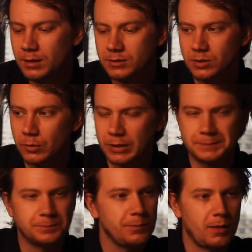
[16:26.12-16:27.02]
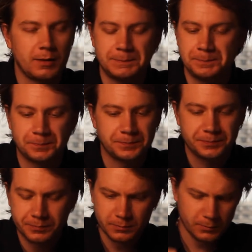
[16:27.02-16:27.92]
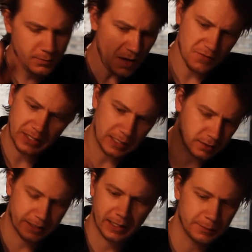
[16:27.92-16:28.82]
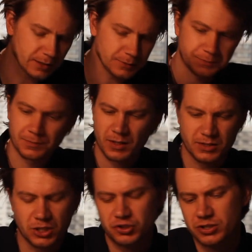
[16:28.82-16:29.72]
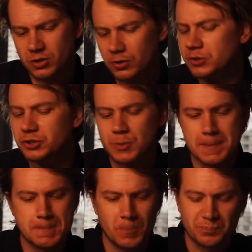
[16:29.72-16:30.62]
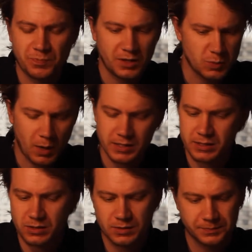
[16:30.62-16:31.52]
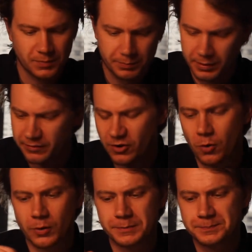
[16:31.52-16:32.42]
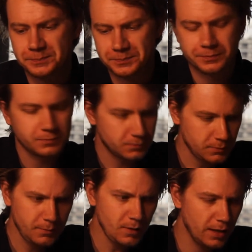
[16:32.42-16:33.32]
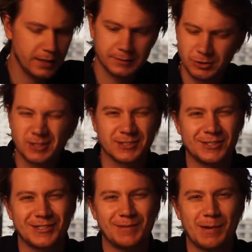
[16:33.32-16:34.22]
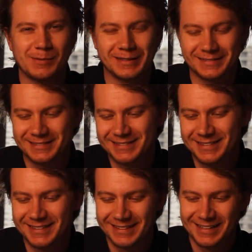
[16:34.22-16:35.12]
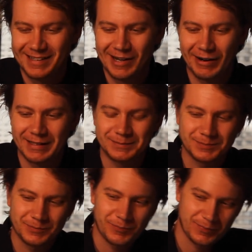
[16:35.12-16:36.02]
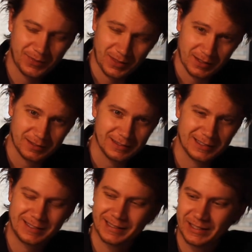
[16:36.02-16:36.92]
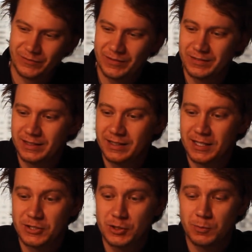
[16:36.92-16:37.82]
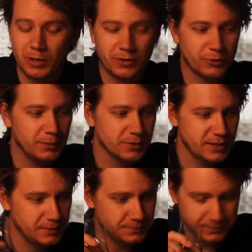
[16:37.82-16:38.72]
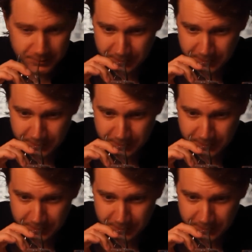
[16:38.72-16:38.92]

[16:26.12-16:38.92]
So good. Vanilla, caramel, citrus, orange, spices, bit of oak. Just as good as I remembered it. All right, let's take the 52.3%.